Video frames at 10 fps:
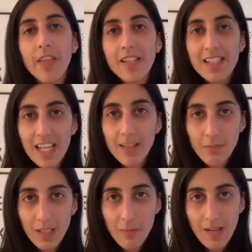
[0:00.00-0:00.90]
then
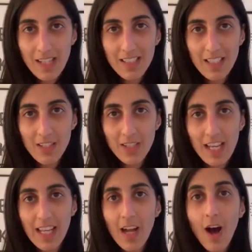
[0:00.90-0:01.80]
send me a message
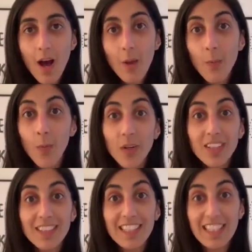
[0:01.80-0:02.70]
saying, I
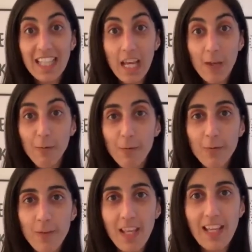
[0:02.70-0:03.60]
want to date
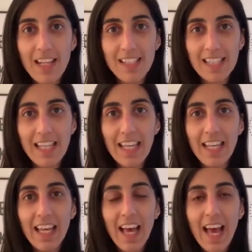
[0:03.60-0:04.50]

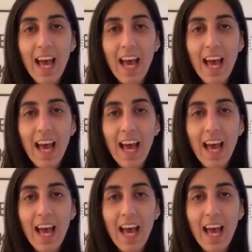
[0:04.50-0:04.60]
fearlessly,